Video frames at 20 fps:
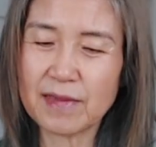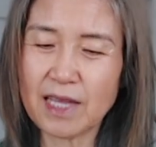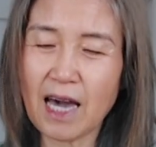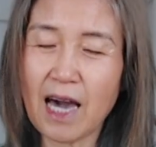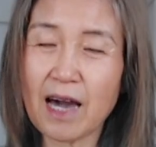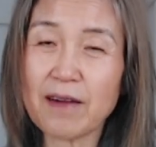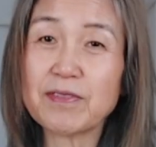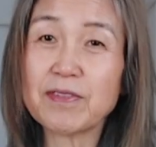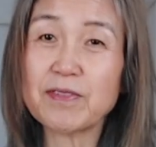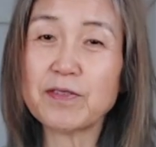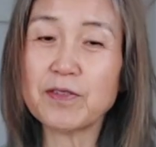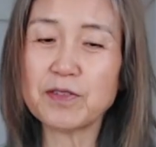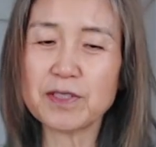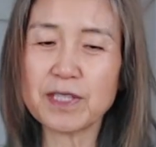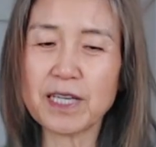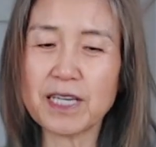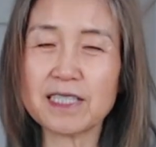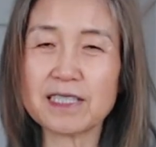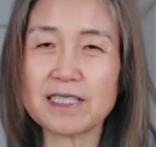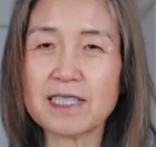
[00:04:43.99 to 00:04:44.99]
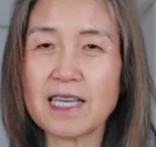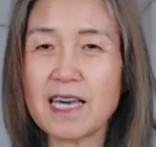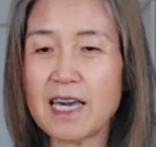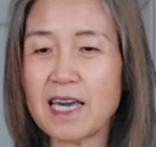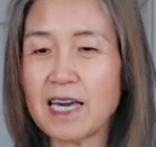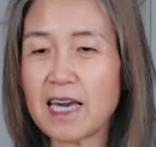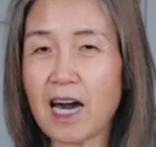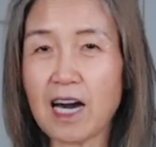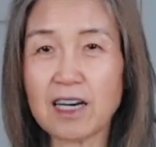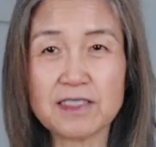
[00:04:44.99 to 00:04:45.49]
After 4 days,
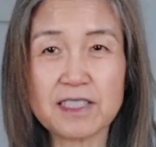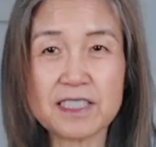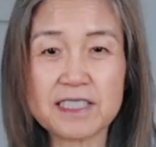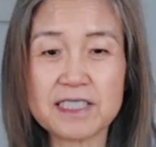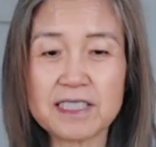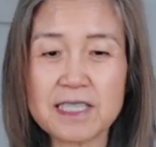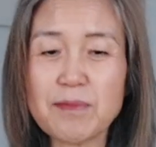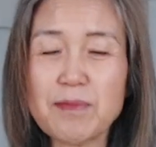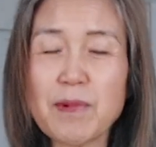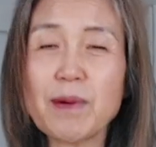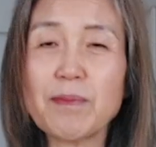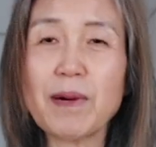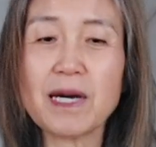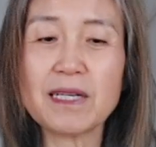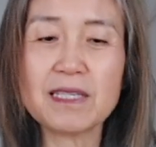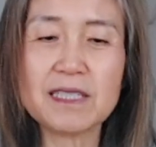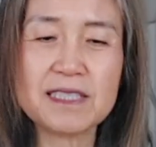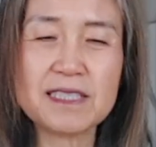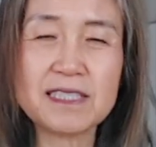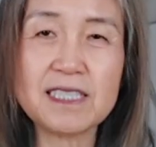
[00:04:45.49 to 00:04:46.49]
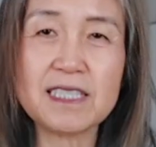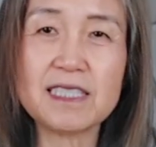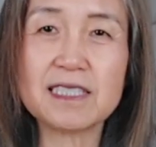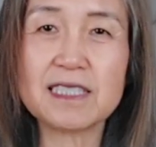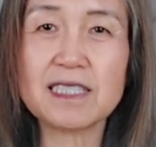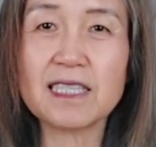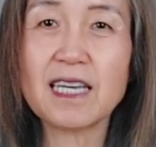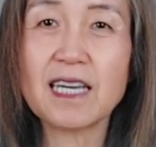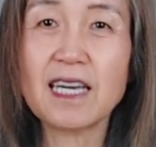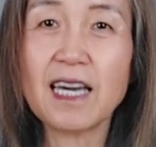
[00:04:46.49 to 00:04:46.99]
the same amount of
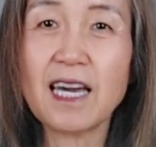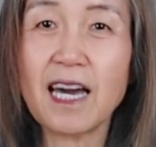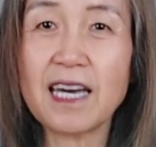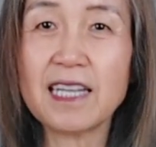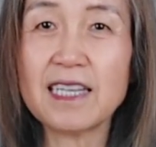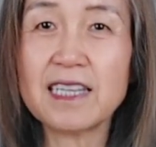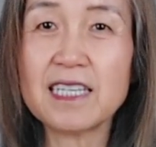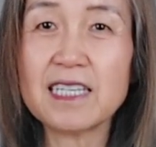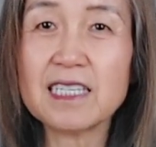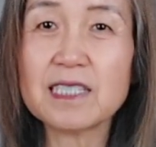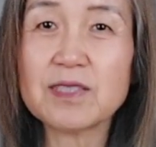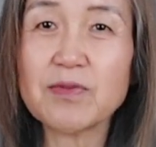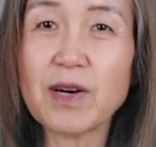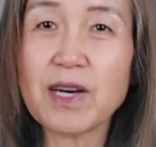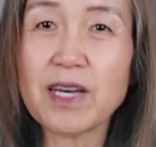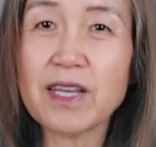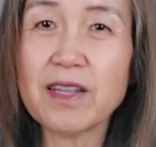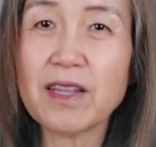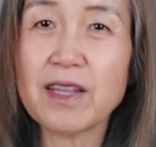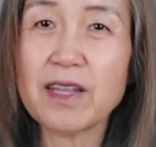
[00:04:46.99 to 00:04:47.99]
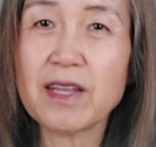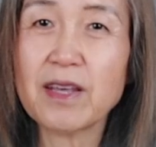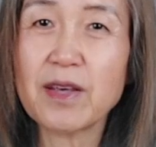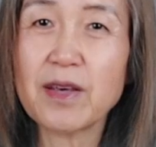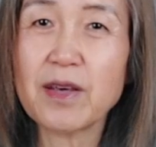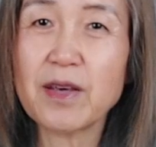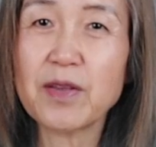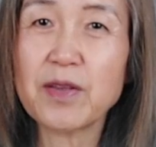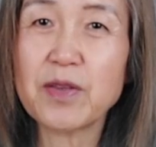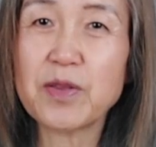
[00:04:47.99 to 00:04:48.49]
seeds. And this one,
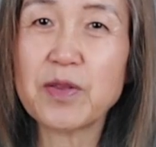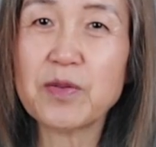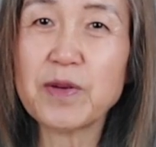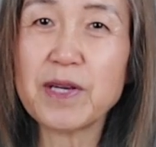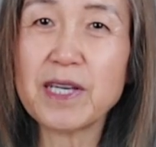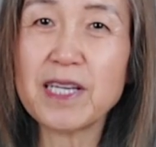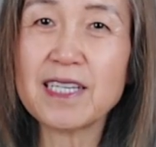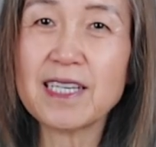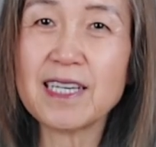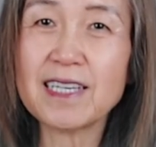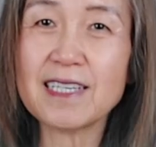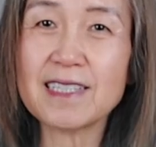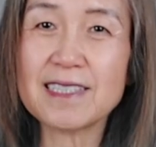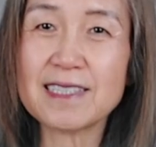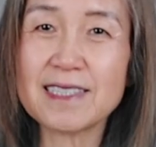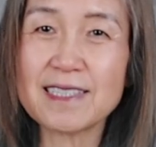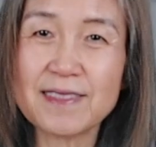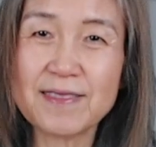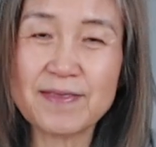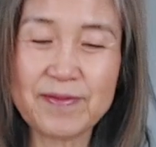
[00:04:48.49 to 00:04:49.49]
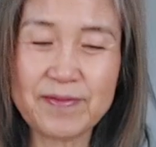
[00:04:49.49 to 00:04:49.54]
3 days.